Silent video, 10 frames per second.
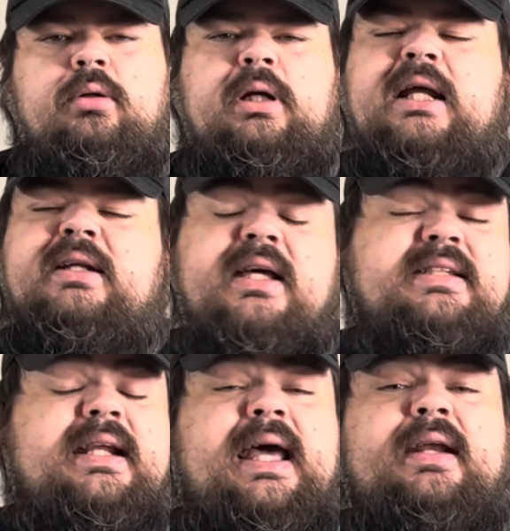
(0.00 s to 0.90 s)
It
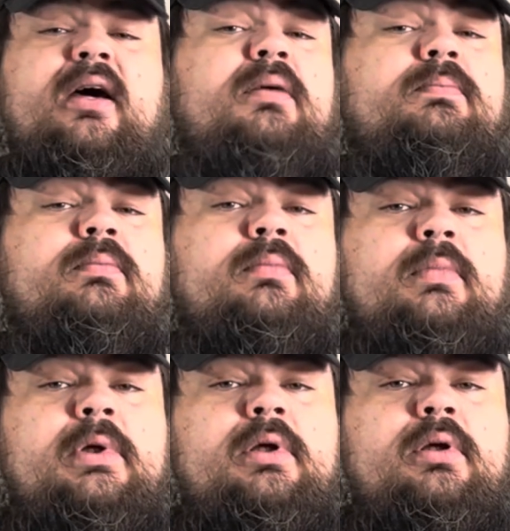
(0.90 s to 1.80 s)
doesn't add up.
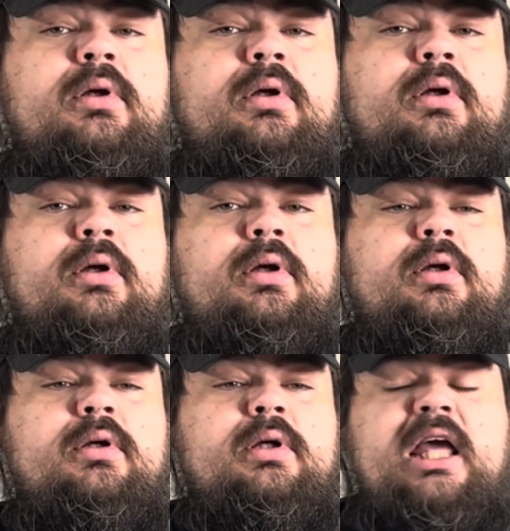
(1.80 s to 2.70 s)

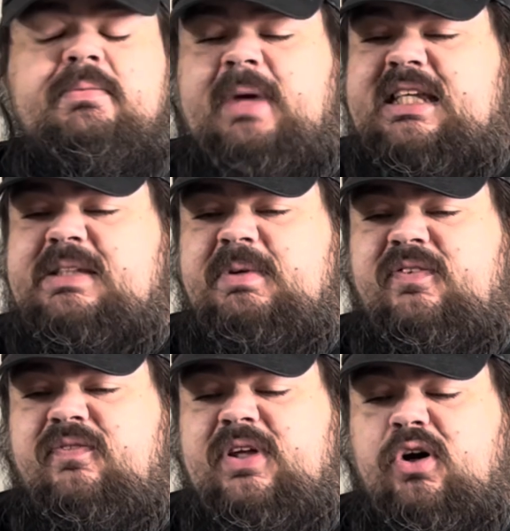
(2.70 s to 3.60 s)
It makes me
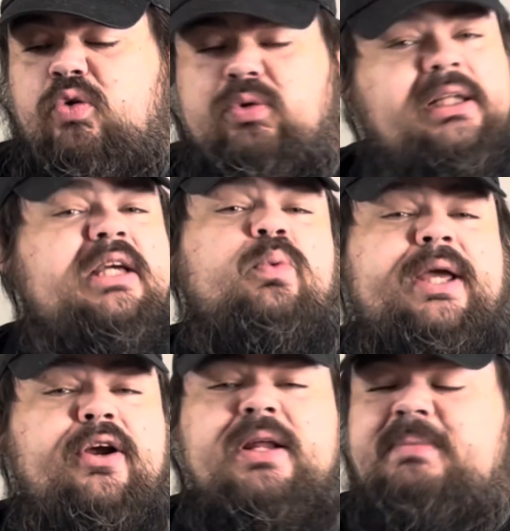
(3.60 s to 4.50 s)
feel really
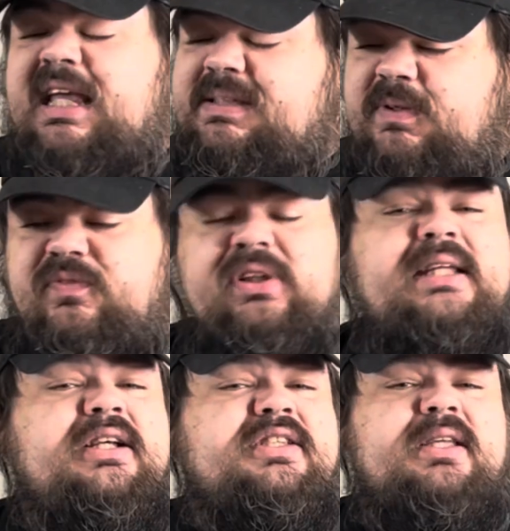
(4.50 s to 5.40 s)
weird. It makes me feel
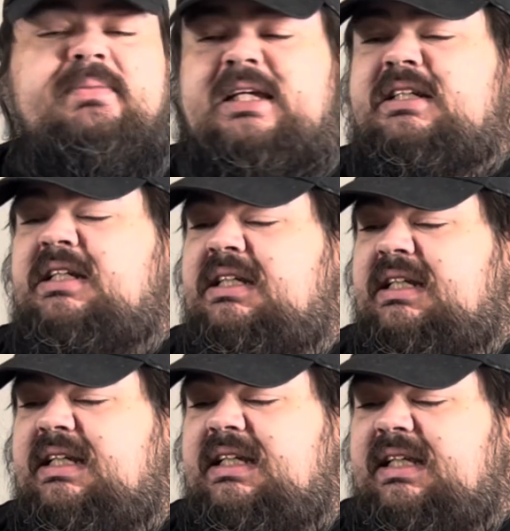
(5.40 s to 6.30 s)
like there's something
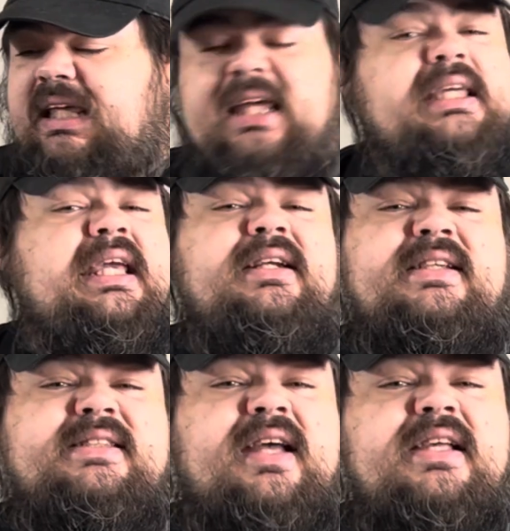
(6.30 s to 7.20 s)
icky and
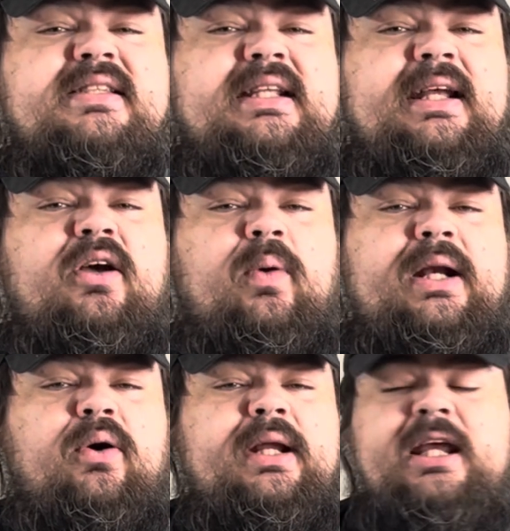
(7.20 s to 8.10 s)
disgusting
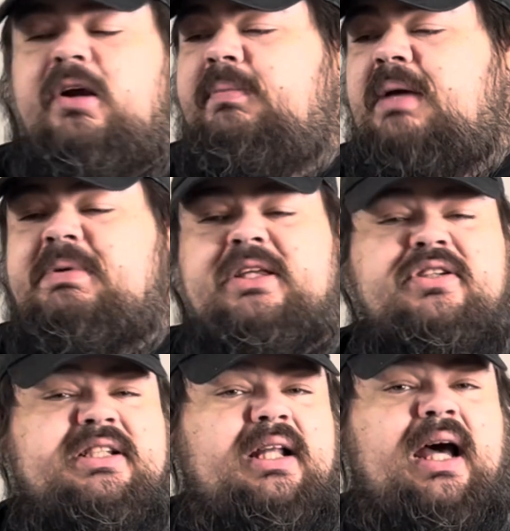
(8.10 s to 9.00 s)
going on here. Maybe
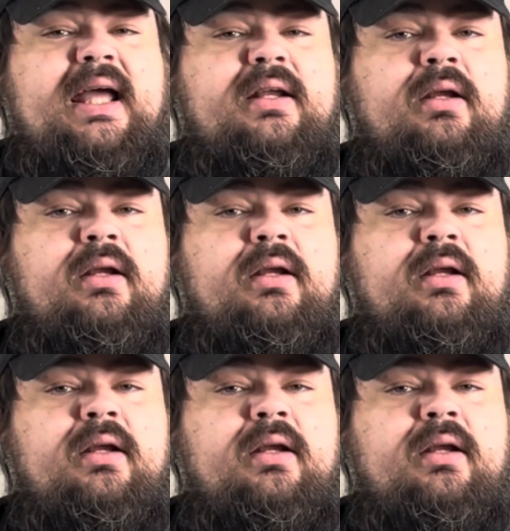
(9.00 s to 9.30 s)
there's not.